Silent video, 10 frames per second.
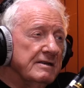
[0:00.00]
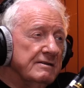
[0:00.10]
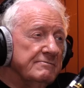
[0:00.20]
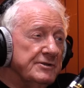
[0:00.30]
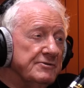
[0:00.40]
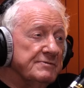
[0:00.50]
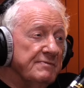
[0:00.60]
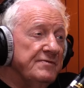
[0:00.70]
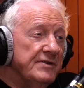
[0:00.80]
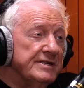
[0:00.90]
which was my
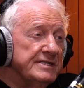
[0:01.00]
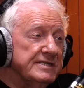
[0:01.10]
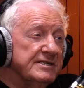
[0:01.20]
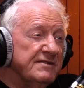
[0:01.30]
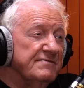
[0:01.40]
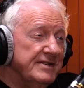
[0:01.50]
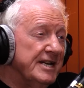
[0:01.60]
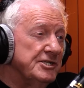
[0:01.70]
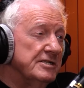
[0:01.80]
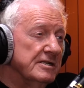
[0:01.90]
first sort of
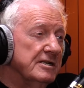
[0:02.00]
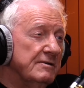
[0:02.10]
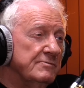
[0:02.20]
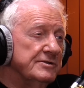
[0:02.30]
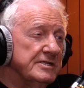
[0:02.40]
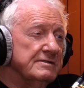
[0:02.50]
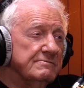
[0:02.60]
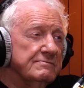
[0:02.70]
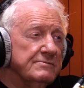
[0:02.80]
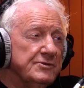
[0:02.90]
national carp water,
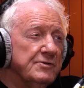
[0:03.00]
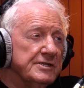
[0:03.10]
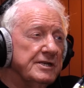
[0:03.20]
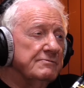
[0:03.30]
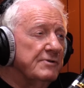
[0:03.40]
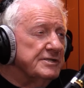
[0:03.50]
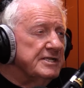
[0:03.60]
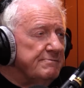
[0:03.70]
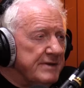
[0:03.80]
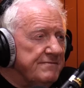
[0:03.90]
which wasn't
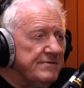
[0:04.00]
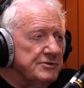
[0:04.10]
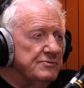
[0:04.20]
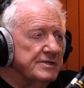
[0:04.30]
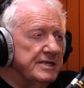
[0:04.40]
a big fish wood.